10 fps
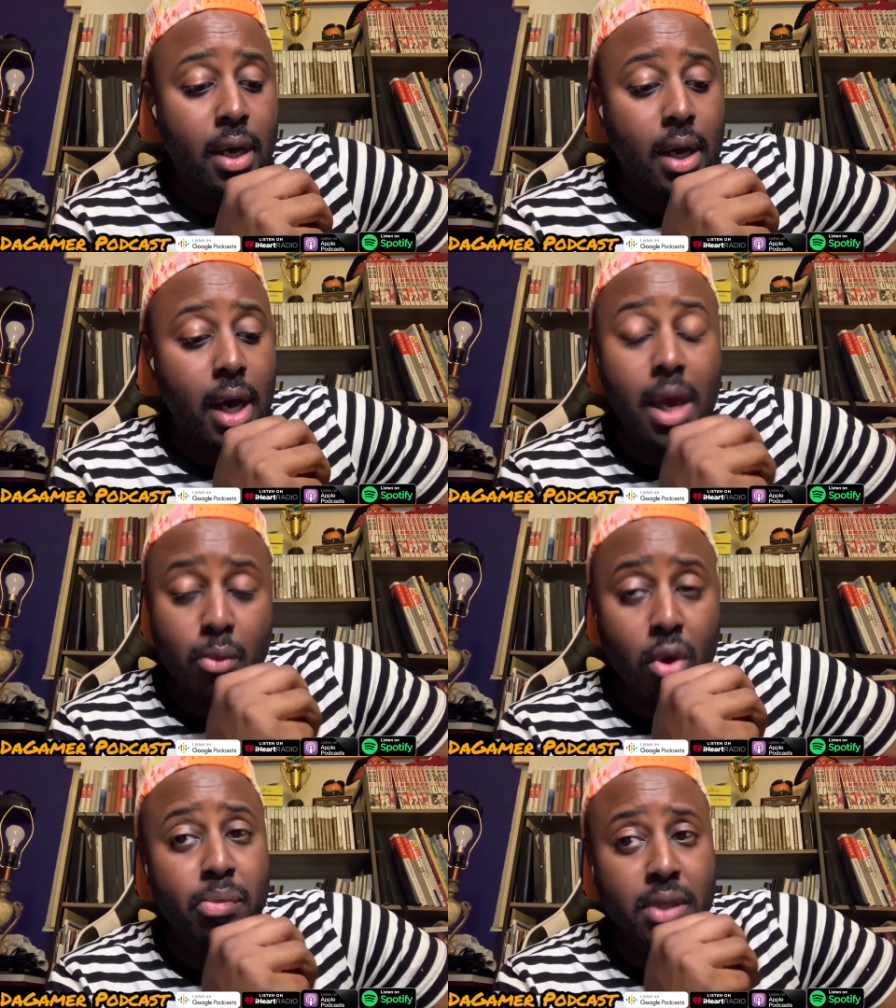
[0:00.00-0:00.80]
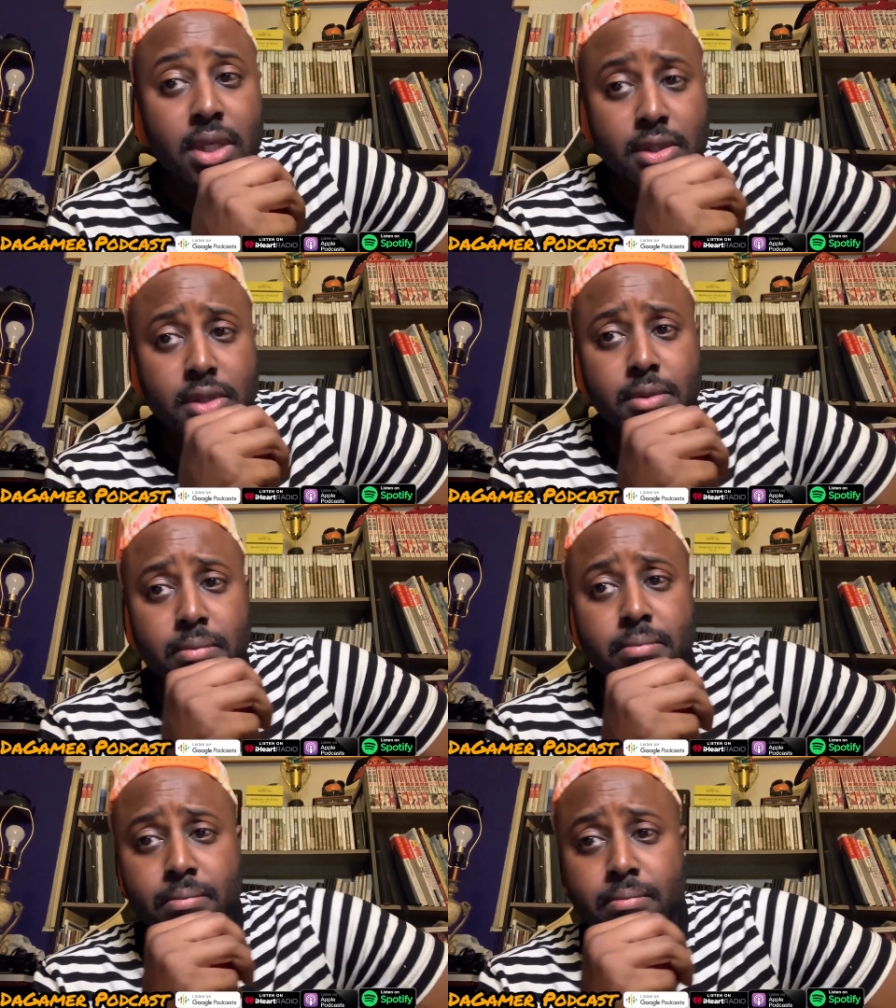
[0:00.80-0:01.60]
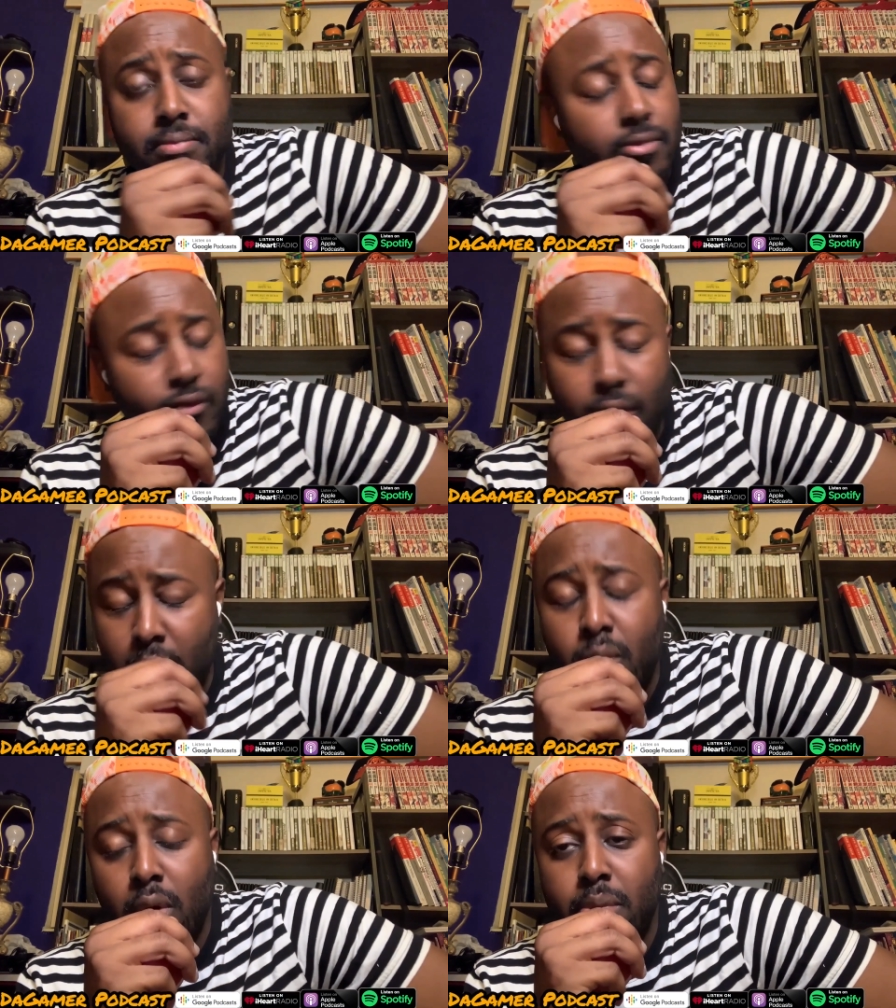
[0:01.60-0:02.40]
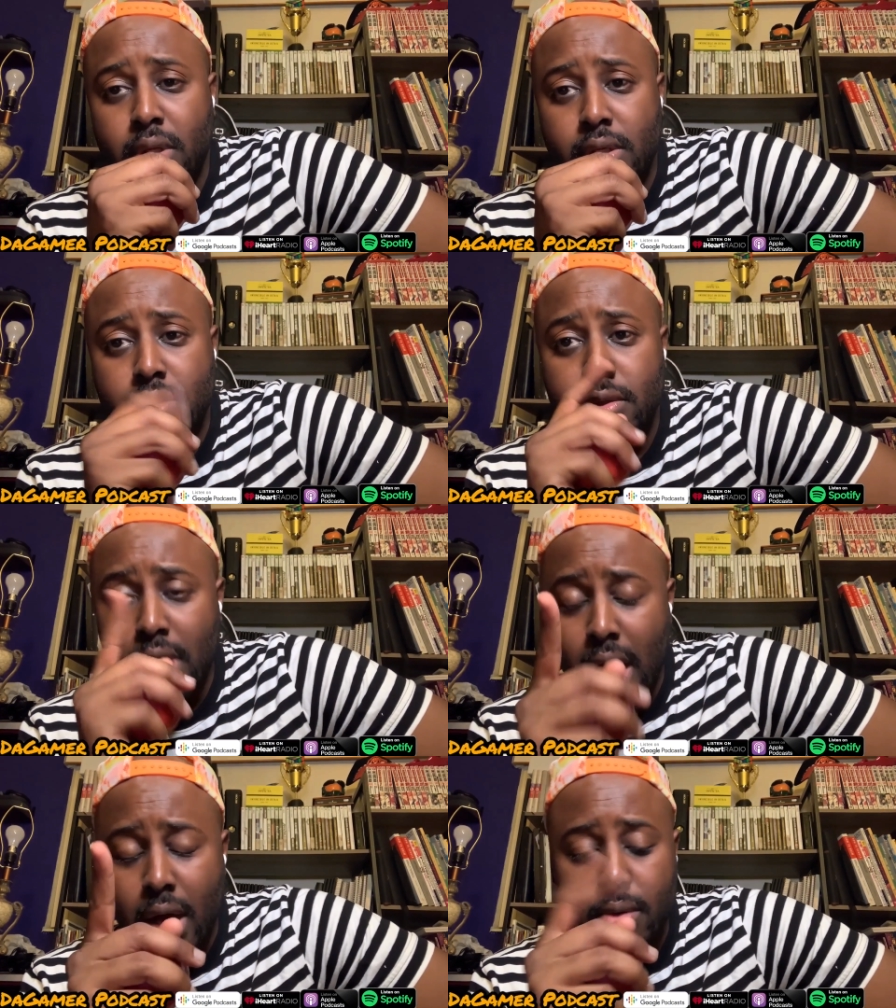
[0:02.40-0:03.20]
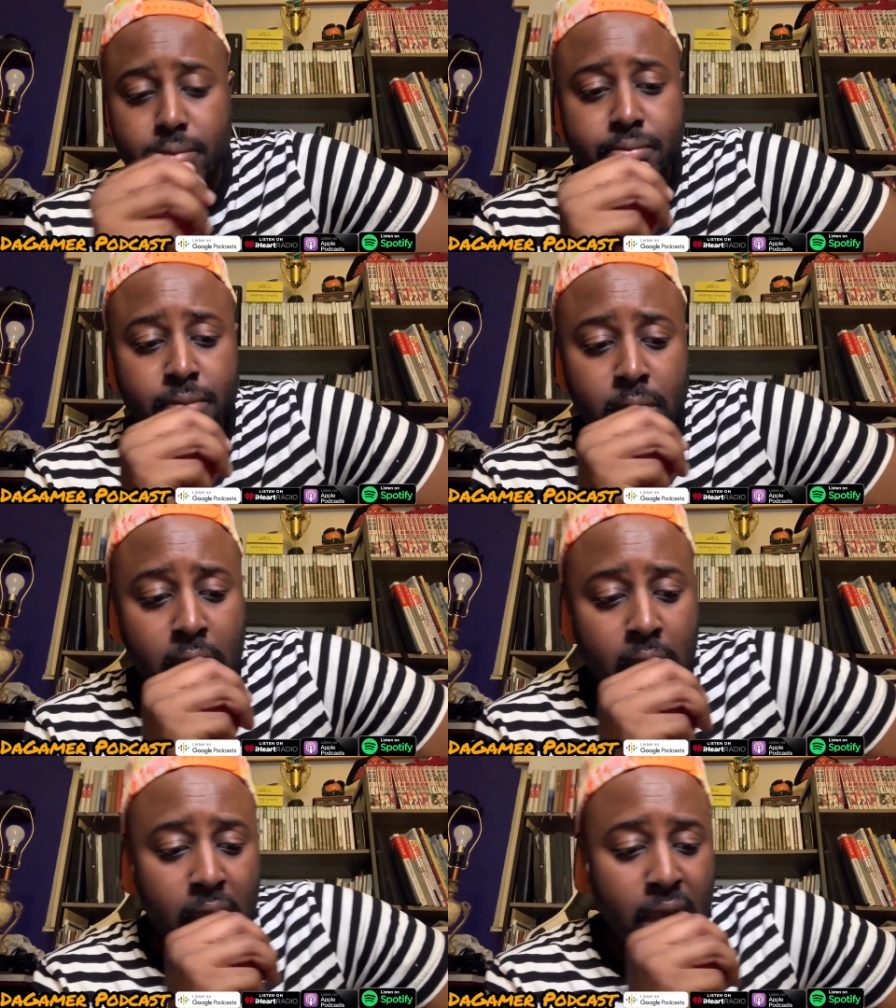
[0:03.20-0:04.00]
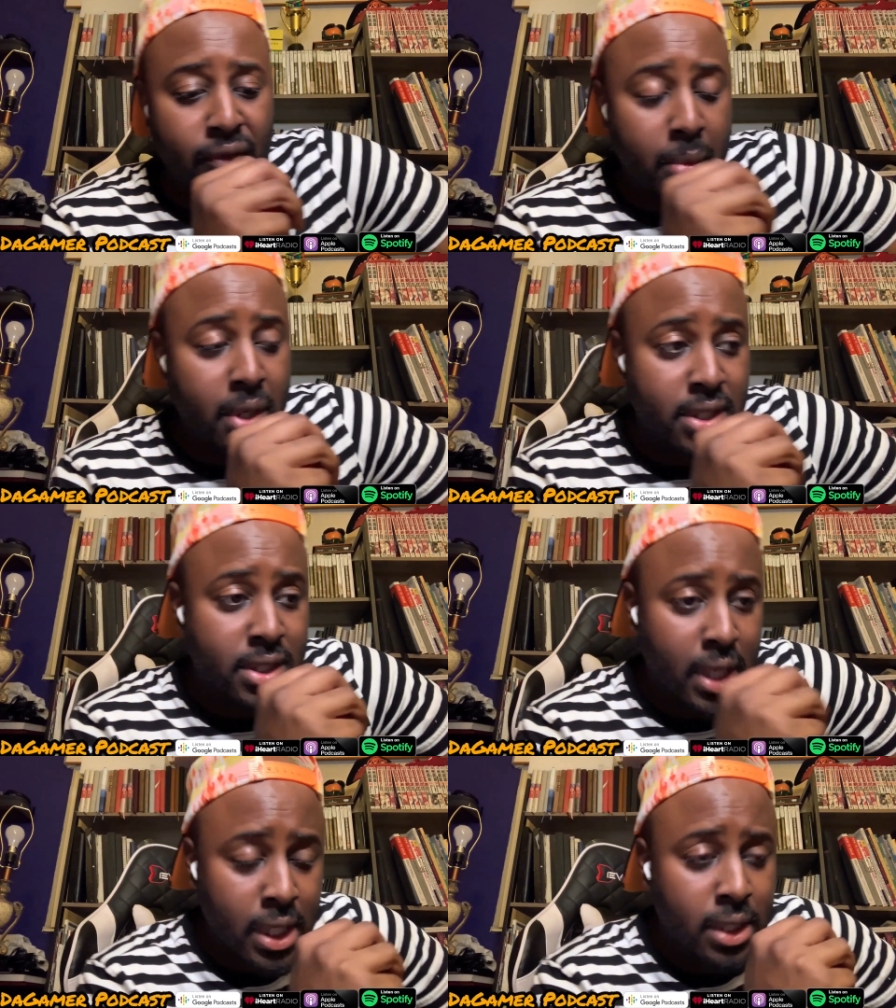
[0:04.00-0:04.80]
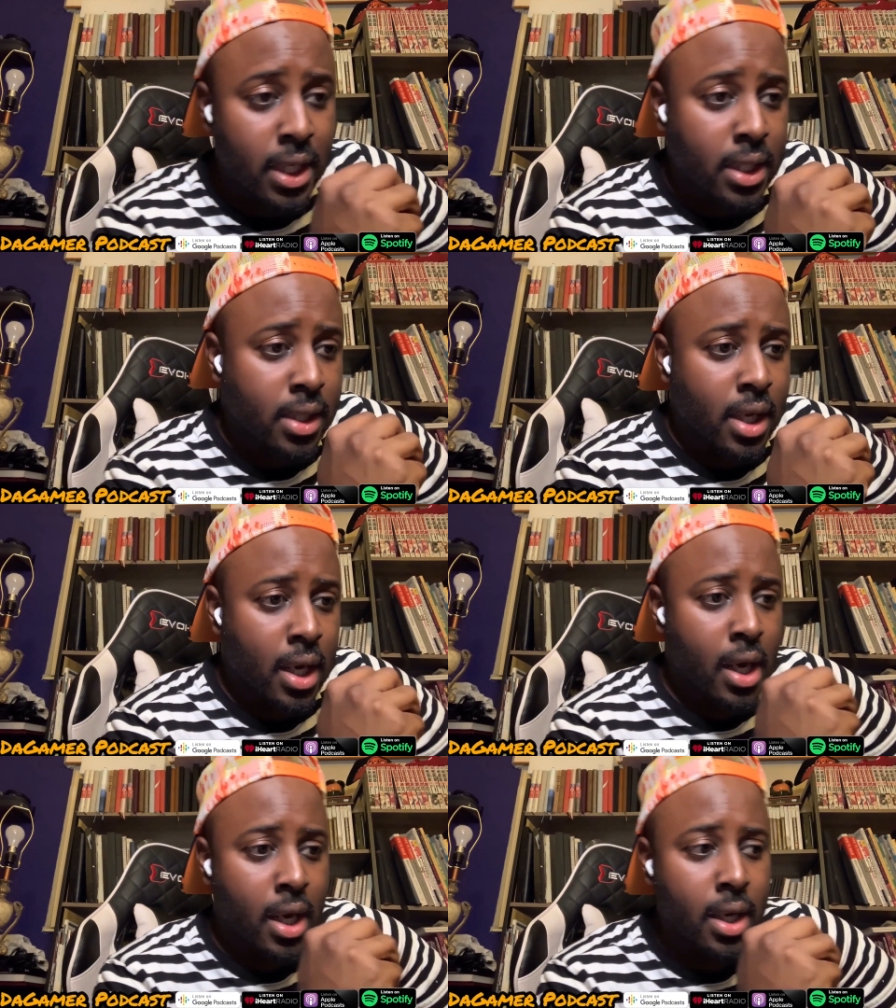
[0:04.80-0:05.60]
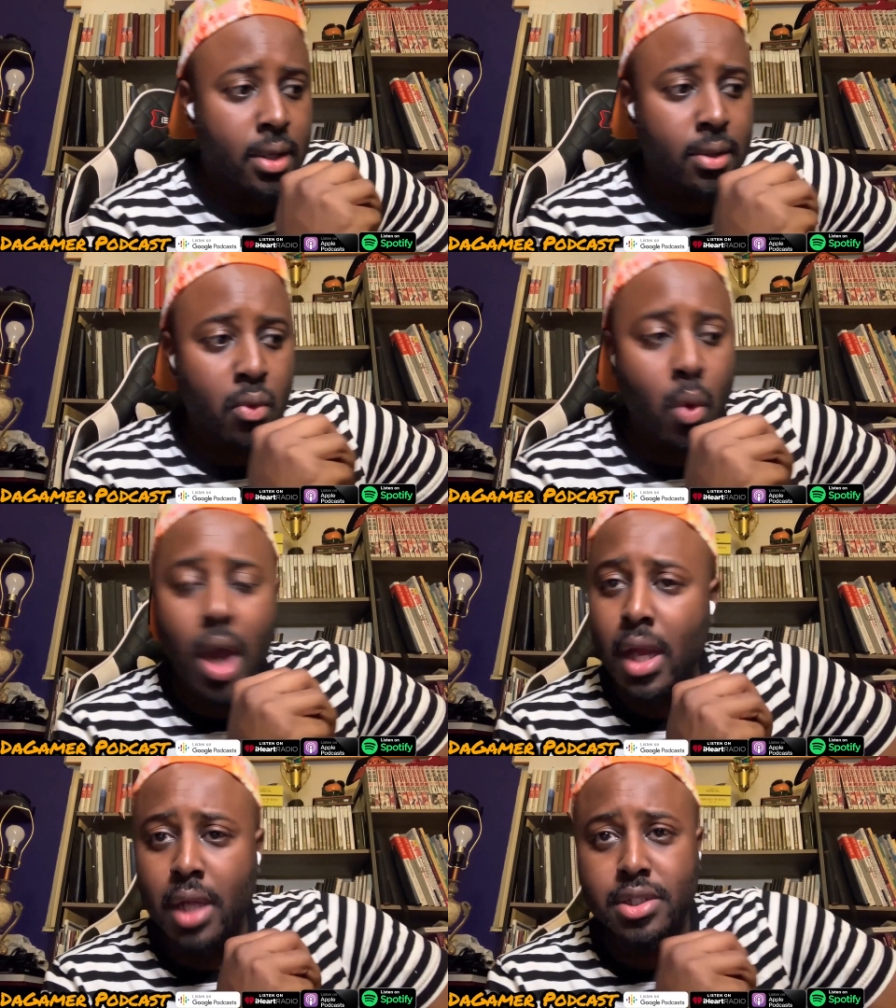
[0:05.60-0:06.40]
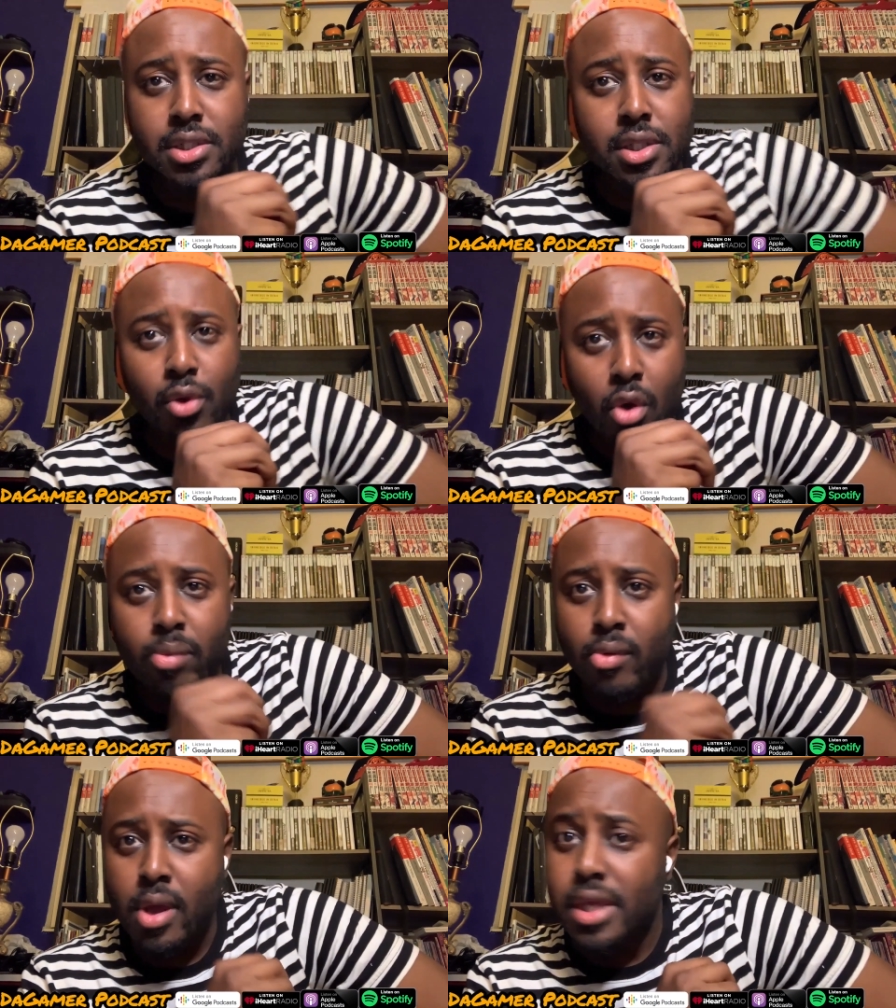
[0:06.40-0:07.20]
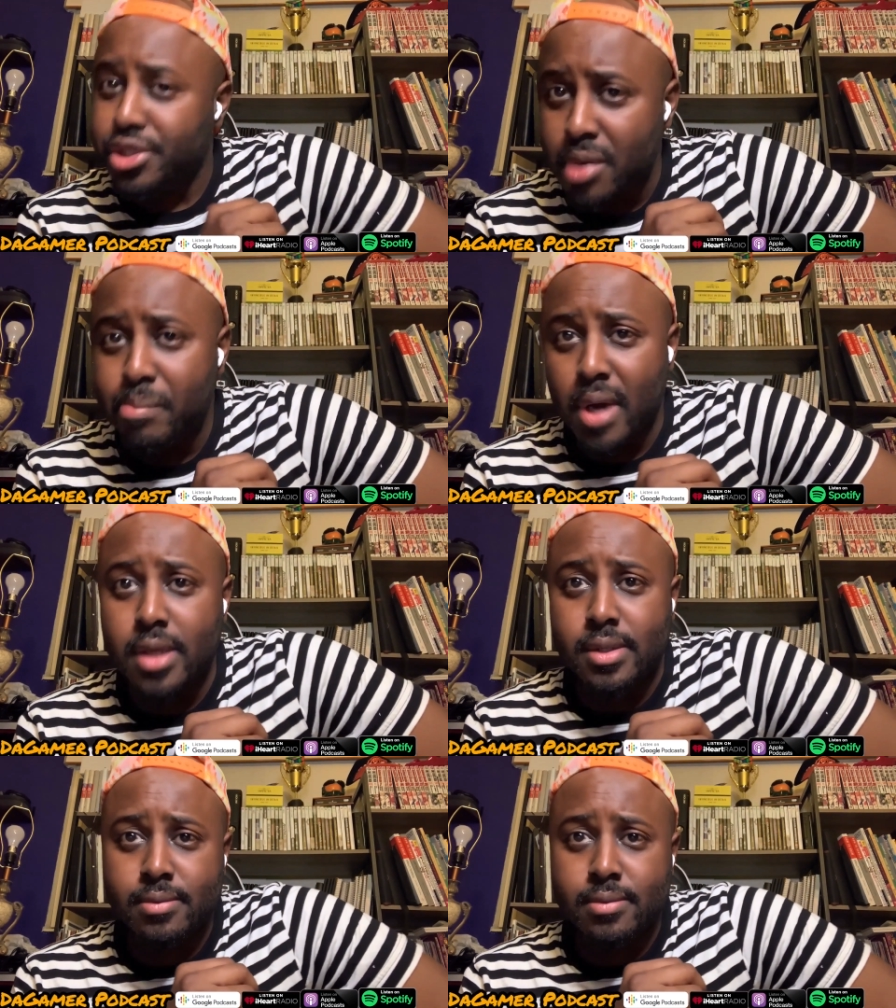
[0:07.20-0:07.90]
I am well pleased. Mm. Very well pleased. Now, if I'm going to say anything, uh, why not just incorporate a jump button?